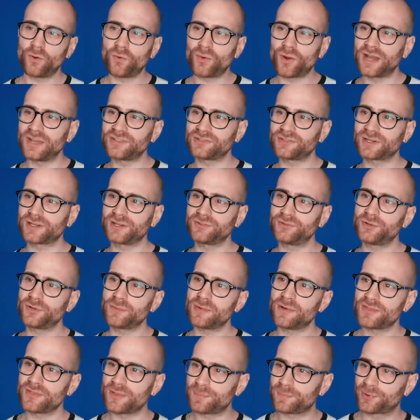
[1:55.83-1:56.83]
Alright, so I'm going to talk
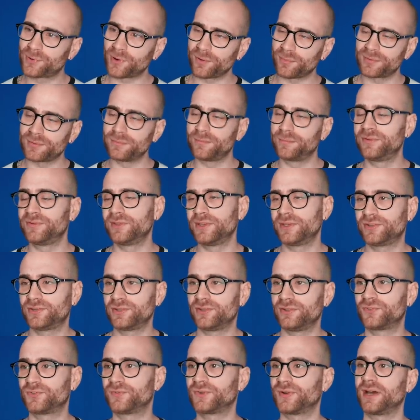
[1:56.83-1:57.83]
about the problem
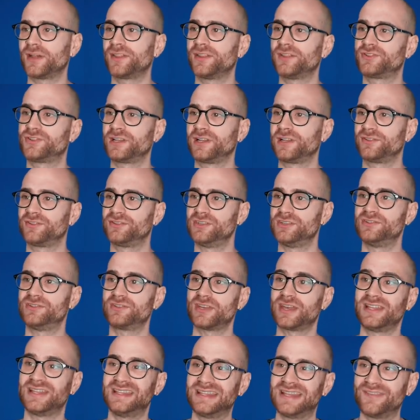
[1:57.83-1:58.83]
positions throughout the
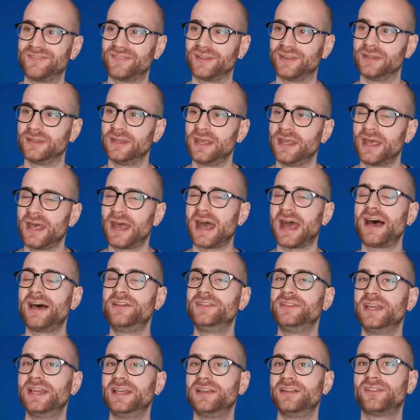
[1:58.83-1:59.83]
Chelsea's 11
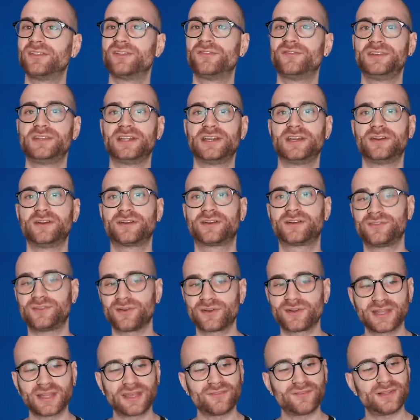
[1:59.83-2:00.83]
at the end of the video because I'm
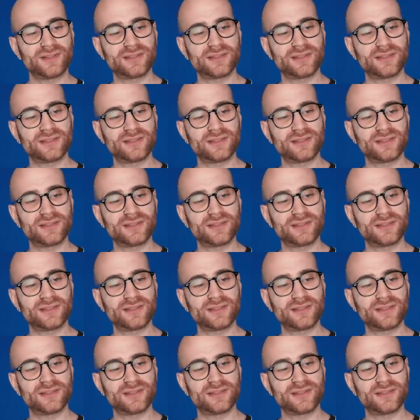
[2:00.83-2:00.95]
going to give a